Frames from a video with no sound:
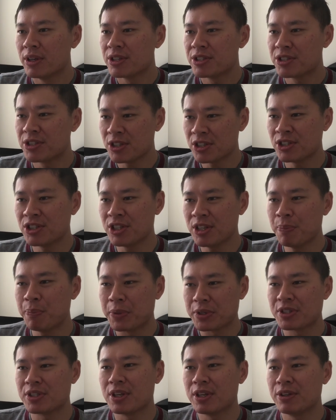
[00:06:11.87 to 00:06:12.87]

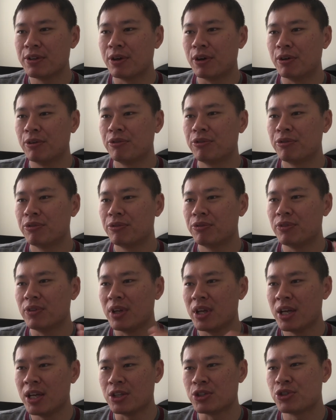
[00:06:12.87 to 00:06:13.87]
60% of
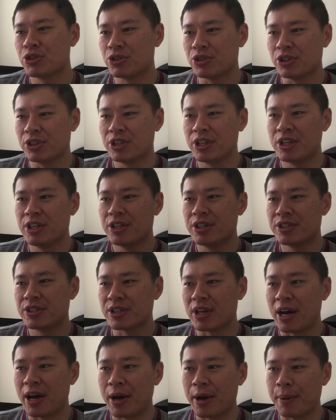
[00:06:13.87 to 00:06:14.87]
age
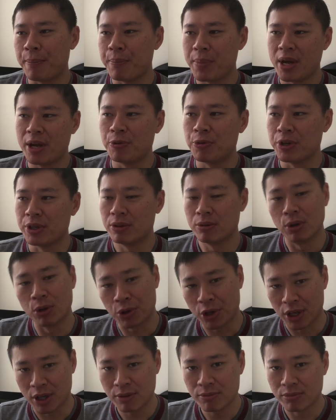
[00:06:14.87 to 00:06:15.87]
30s are married.
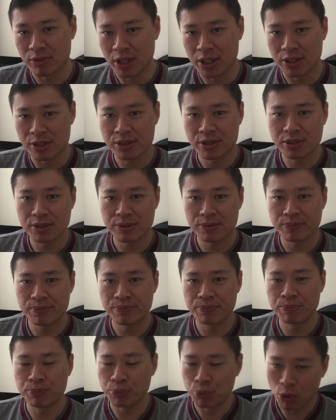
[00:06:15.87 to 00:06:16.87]
Okay, that is
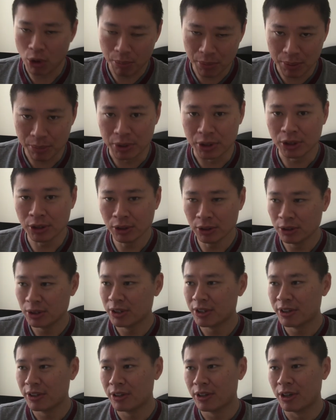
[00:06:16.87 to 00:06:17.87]
probable,
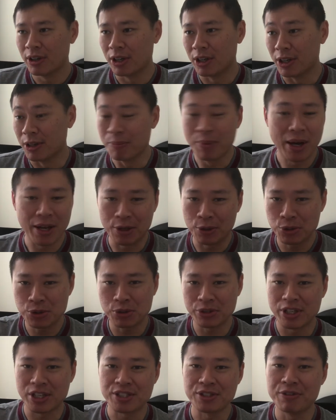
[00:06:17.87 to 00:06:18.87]
but it
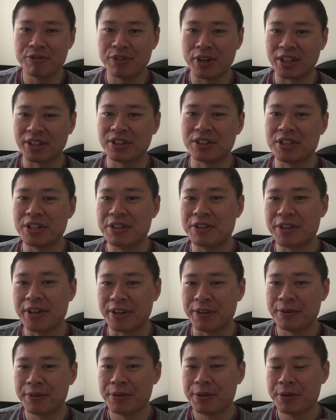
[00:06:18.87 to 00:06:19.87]
also doesn't factor in
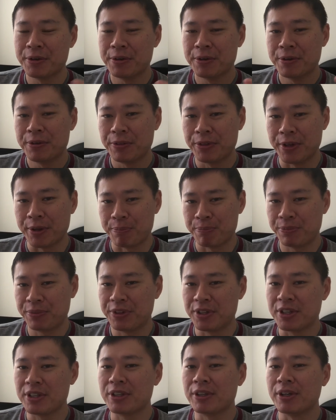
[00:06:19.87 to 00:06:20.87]
that
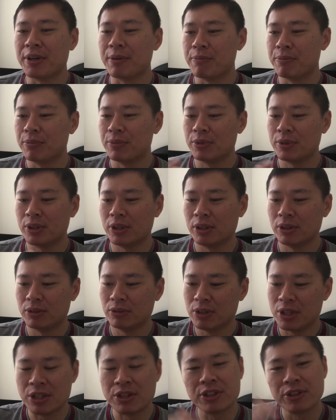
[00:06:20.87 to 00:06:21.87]
thing that
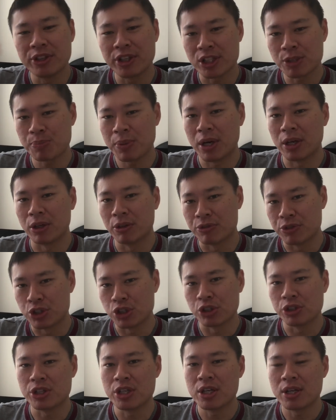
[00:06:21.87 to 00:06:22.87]
in the next part of
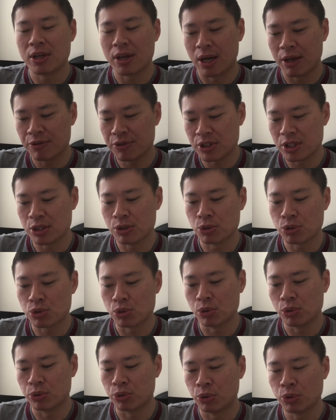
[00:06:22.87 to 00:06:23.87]
journey, I've seen also